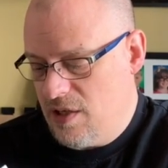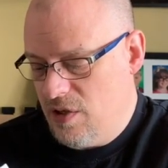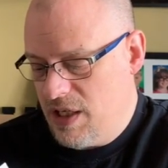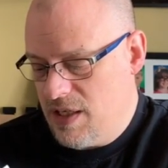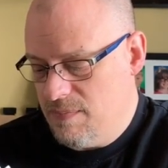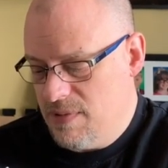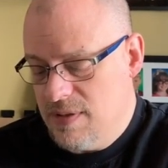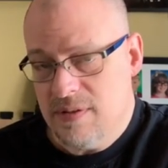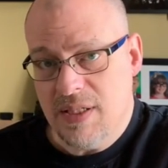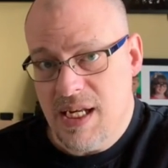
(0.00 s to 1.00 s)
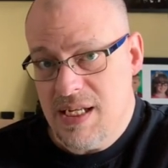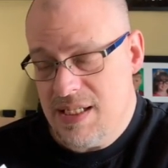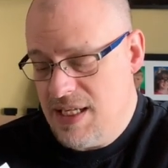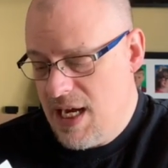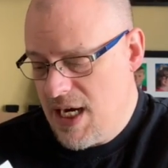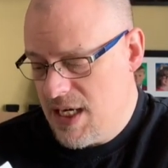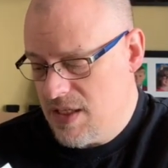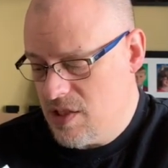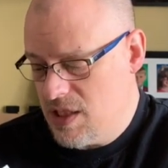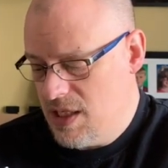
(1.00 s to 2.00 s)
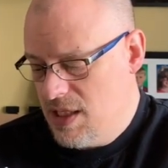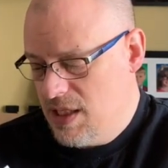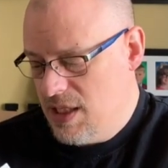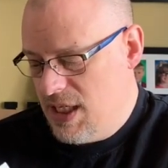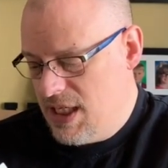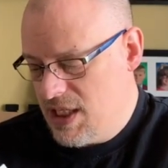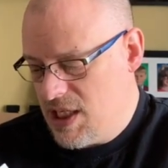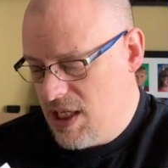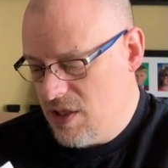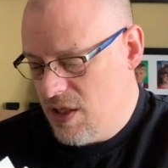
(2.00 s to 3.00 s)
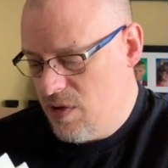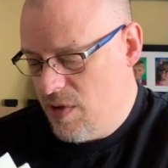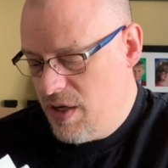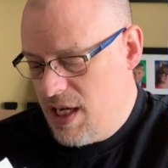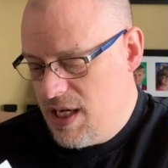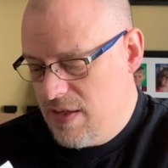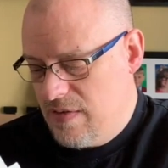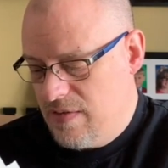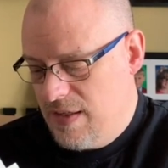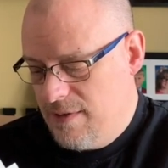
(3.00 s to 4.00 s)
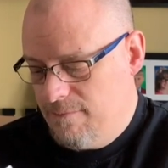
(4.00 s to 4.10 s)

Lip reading: Look at him. He's dazed. He does not know where he is."